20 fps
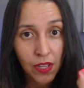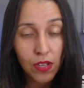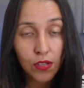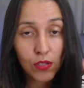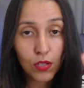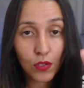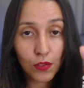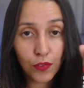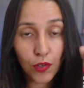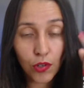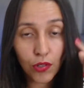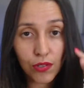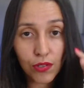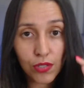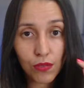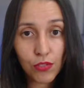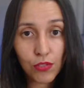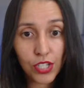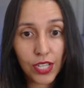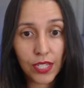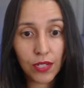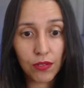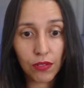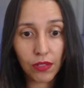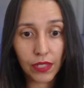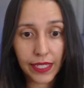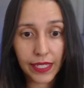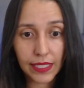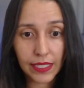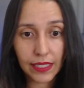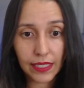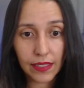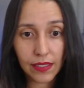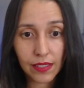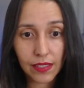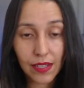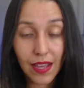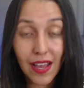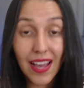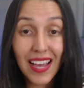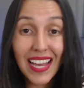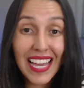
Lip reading: So focus on general ideas.